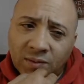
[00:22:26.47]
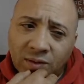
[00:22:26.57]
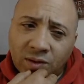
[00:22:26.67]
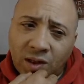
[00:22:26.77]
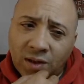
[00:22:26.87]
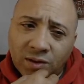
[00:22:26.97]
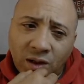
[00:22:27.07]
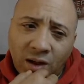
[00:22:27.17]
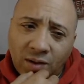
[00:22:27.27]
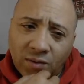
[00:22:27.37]
Just got to
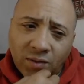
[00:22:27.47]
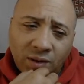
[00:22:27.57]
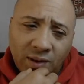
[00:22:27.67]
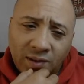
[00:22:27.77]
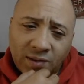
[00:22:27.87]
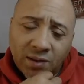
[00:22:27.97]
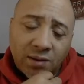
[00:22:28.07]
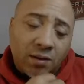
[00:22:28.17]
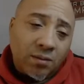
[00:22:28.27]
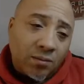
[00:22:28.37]
try it on the lane
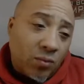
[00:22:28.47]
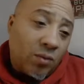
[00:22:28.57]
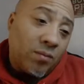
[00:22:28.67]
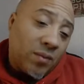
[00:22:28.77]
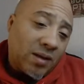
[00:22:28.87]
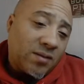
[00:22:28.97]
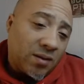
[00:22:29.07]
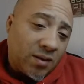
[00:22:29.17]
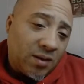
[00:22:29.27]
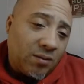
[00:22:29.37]
Sunday. Well, that's the
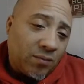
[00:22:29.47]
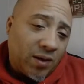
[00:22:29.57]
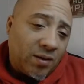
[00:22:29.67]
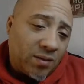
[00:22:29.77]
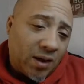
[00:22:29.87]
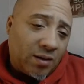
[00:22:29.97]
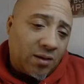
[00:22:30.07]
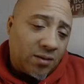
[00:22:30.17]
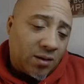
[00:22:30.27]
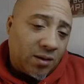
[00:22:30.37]
thing, Red. Taking
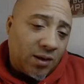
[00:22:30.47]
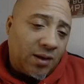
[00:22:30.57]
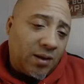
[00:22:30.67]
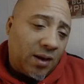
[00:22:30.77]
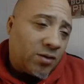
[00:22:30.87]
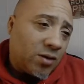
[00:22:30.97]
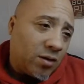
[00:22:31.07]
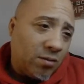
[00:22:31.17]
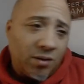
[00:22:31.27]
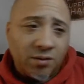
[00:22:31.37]
it to the lane,
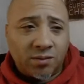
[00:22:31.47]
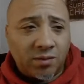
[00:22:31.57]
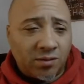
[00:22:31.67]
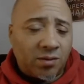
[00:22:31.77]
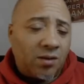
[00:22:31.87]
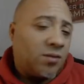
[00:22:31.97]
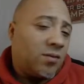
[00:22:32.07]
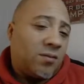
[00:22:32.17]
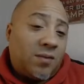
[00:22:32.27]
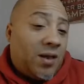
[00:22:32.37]
executing
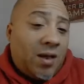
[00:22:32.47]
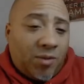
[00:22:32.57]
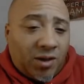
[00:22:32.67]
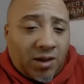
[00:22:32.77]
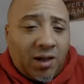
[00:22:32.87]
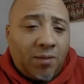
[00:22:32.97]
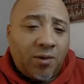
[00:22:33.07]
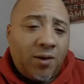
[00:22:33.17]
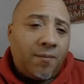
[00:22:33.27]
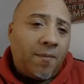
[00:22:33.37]
is the name of the game,
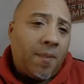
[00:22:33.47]
right?